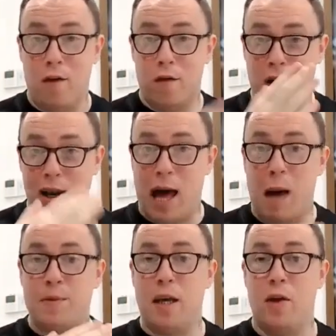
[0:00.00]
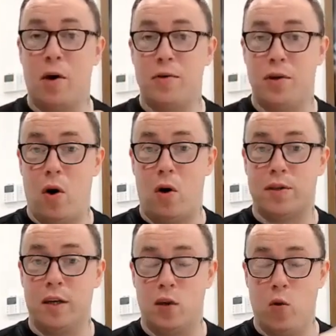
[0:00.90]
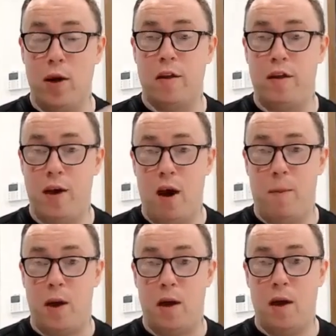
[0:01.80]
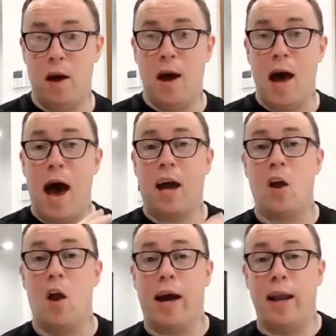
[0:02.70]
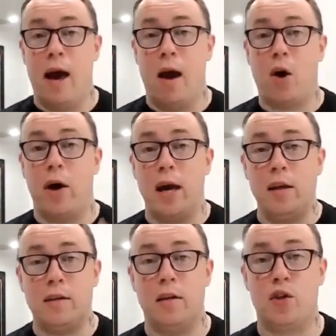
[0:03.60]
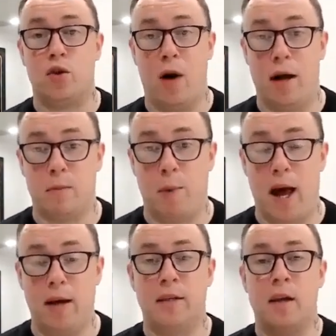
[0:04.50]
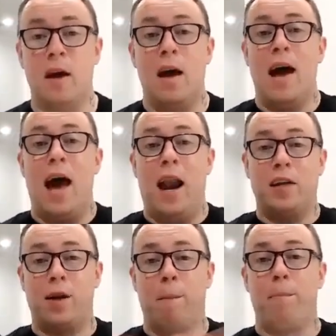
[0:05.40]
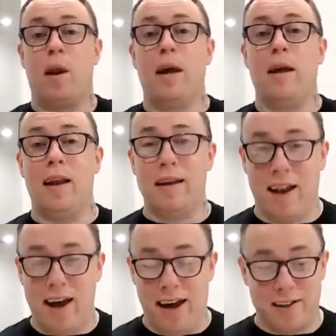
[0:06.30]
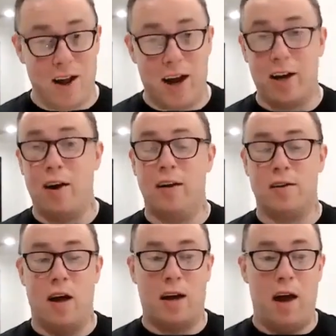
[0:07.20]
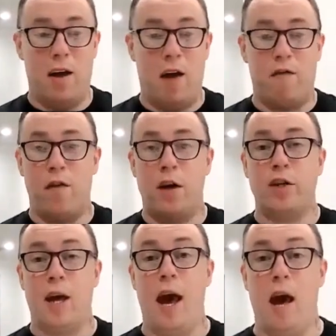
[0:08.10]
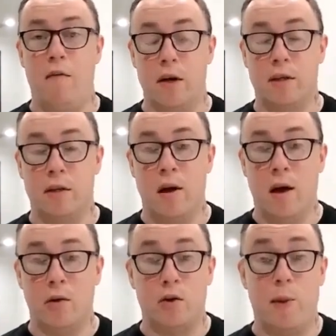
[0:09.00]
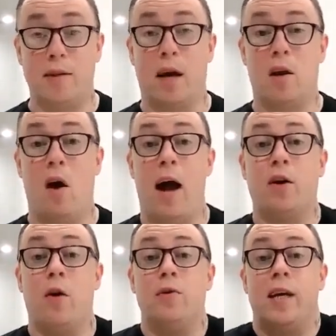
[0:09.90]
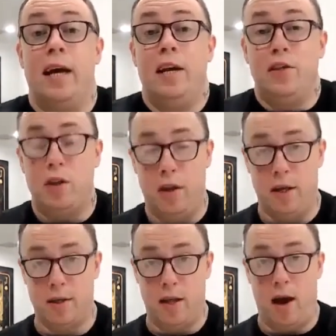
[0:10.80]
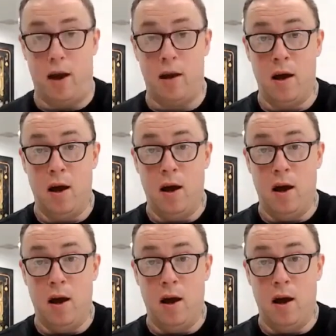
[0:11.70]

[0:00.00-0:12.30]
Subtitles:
of collapsing those knots and doing the therapy, a client can now go into this trance place and it's completely clean. It's like a fresh canvas, which means a client goes into this thing